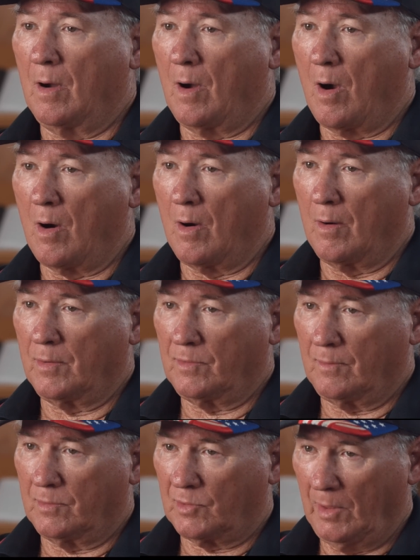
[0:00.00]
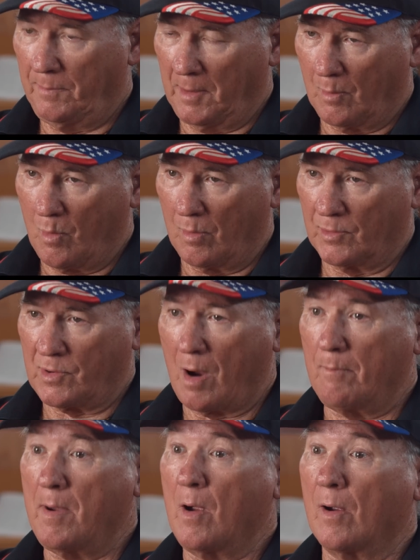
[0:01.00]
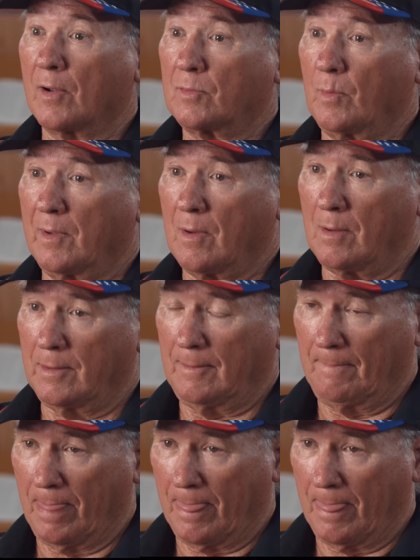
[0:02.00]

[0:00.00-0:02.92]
our sleeping quarters, our barracks, we called it.